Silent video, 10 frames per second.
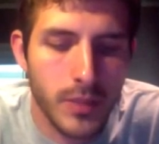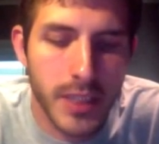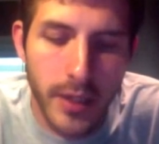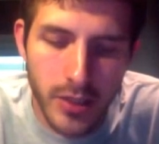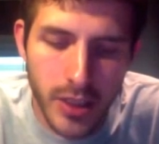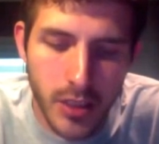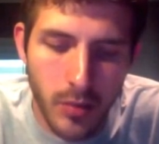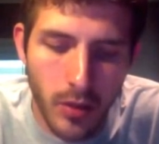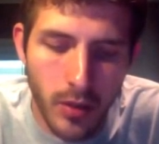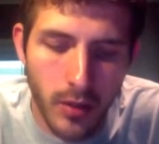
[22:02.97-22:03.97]
Sarah
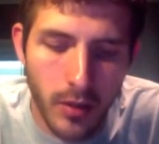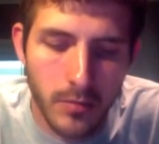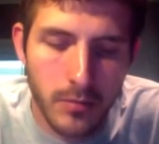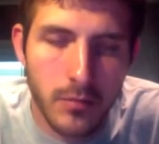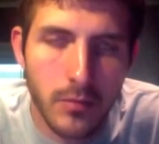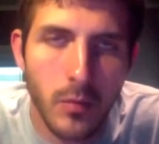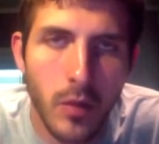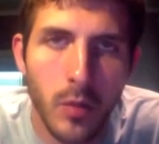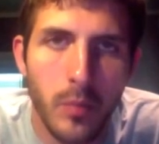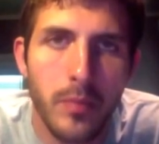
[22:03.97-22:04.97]
Jessica Parker,
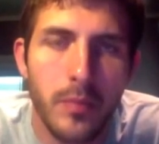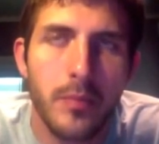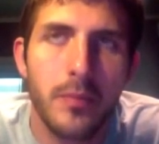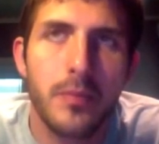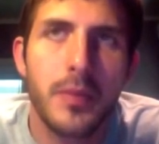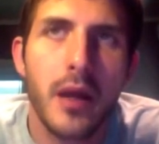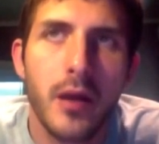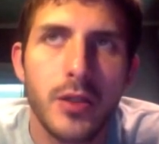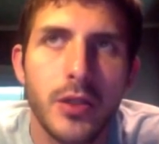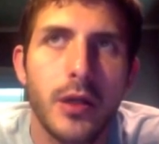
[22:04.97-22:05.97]
her
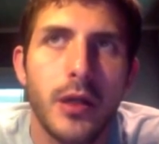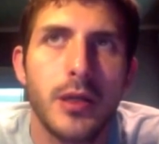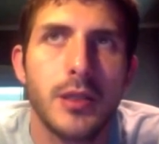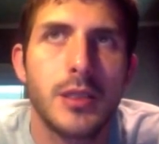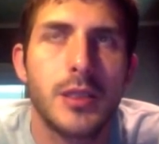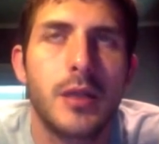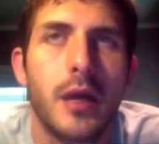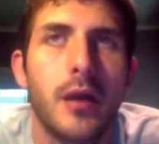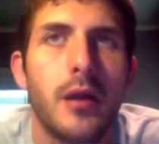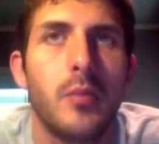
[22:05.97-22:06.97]
character is
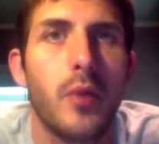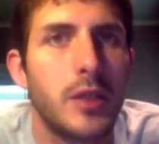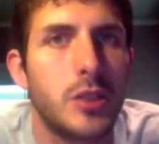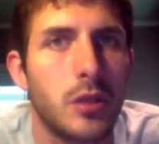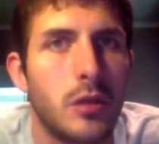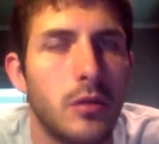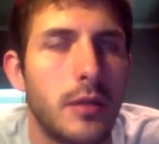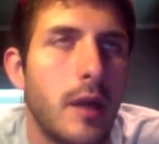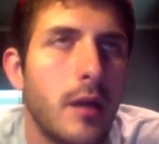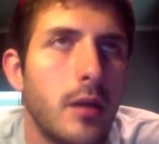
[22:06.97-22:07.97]
Carrie Bradshaw, or
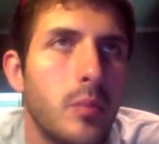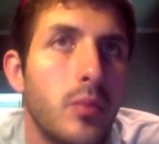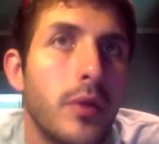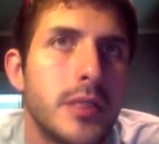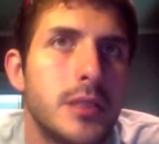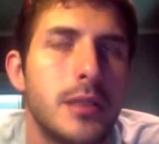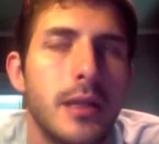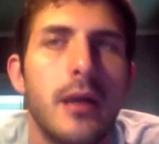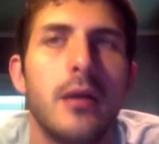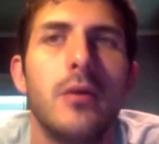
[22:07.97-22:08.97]
Carrie Preston
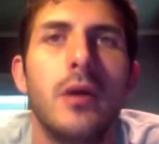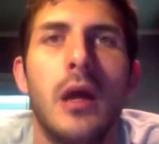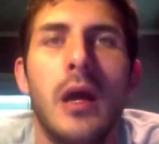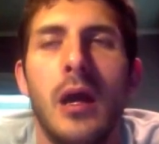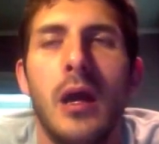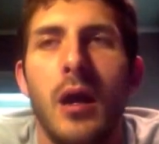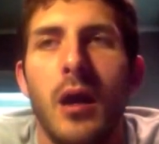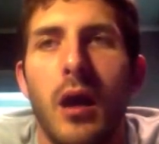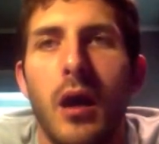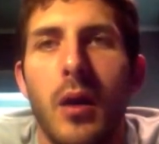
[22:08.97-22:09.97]
now.
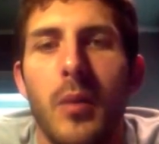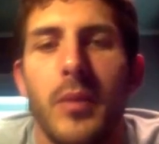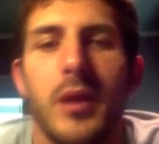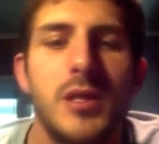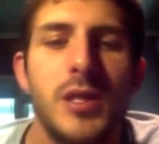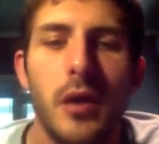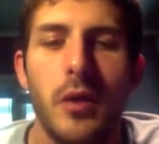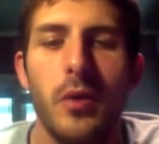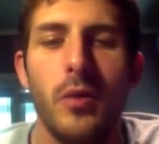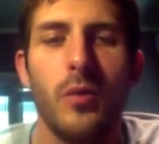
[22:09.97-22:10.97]

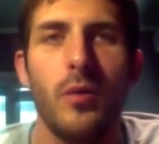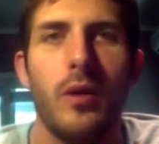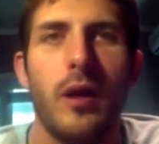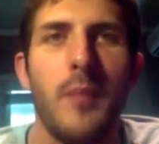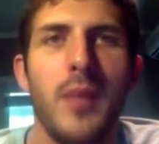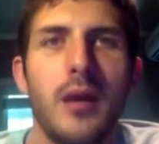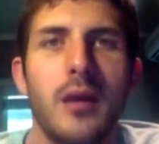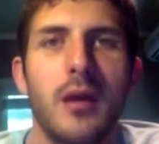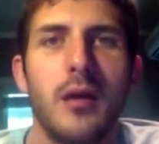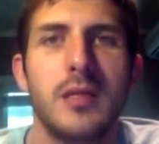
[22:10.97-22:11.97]
So I
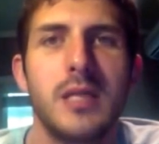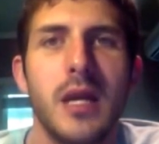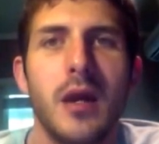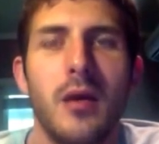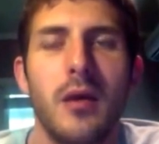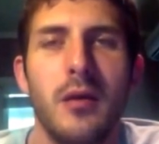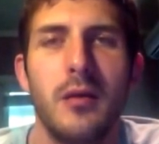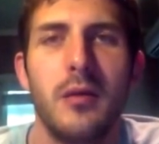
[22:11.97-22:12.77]
make Sarah